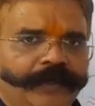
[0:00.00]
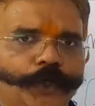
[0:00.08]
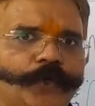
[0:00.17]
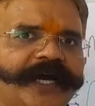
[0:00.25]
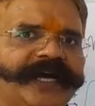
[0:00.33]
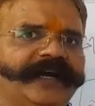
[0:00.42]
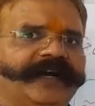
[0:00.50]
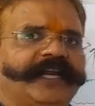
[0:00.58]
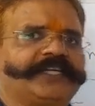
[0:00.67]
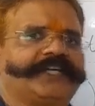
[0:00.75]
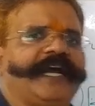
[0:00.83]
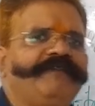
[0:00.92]
You can
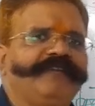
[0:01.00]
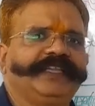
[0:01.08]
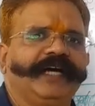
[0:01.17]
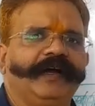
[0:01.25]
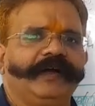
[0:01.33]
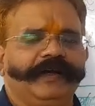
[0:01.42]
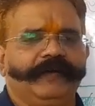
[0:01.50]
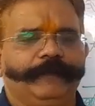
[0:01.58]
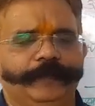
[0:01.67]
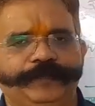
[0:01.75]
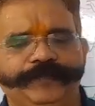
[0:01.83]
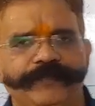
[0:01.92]
understand with the
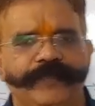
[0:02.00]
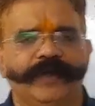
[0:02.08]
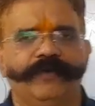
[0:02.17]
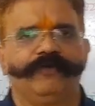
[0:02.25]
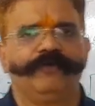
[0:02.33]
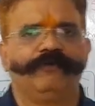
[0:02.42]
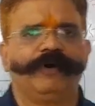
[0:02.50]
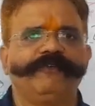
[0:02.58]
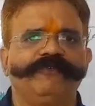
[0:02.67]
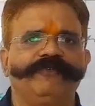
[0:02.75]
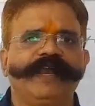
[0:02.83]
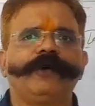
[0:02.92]

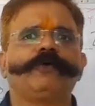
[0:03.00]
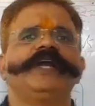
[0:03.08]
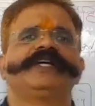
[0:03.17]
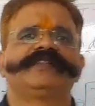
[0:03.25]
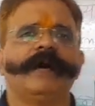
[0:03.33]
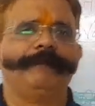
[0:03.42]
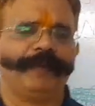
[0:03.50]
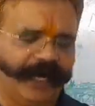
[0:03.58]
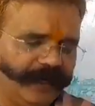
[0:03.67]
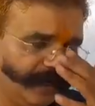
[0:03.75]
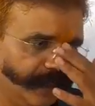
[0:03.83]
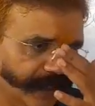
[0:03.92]
one very good example.